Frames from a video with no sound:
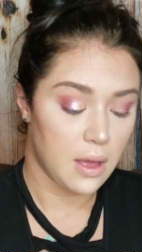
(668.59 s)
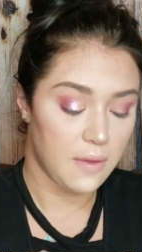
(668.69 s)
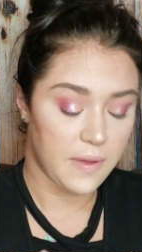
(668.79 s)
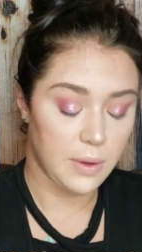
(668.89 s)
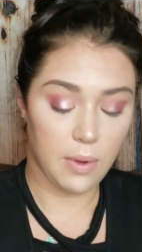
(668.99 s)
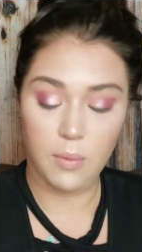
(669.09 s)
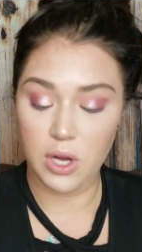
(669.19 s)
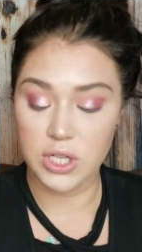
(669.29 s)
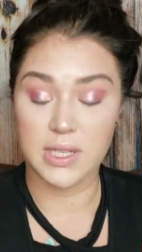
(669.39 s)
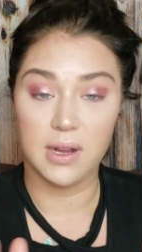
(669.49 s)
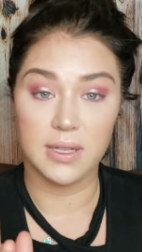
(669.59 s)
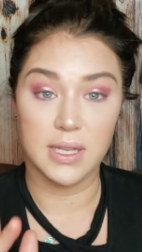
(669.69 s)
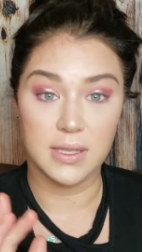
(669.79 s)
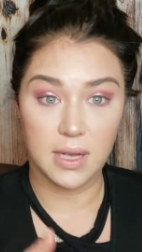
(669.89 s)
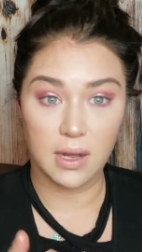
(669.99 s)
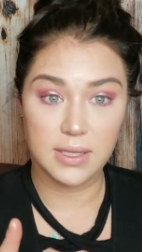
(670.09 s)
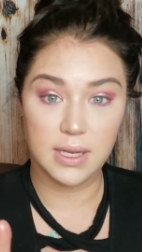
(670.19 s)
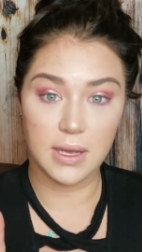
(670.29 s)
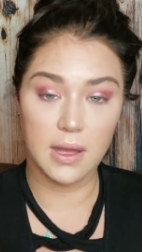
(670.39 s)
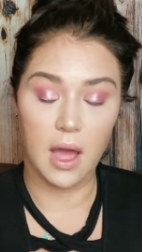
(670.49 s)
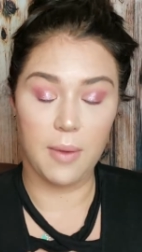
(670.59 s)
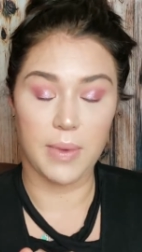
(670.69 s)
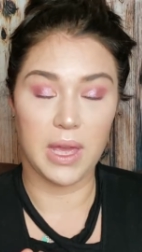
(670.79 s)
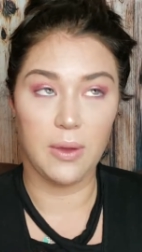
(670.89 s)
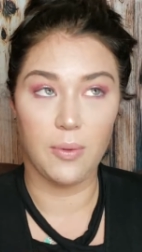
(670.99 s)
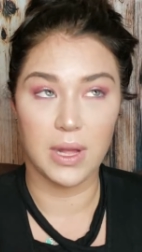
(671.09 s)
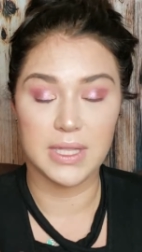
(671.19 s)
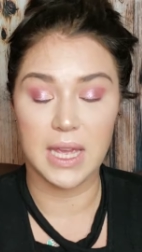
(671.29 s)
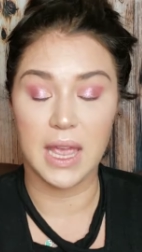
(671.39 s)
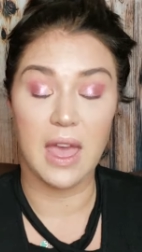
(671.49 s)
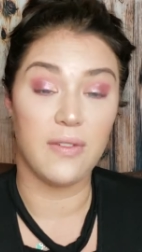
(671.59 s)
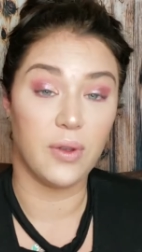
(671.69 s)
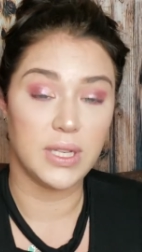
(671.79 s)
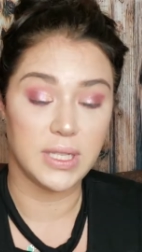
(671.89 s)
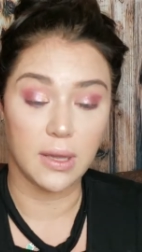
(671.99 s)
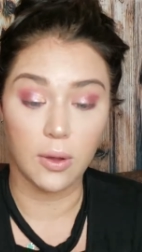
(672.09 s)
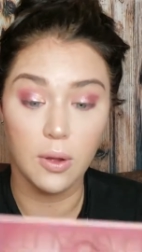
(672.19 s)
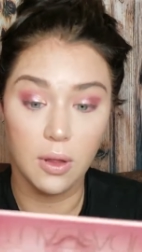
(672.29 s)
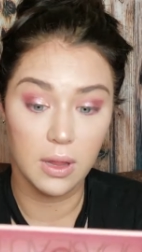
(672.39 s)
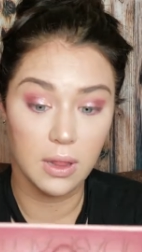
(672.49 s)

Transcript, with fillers: if anyone watches Tati, Tati got me wanting every single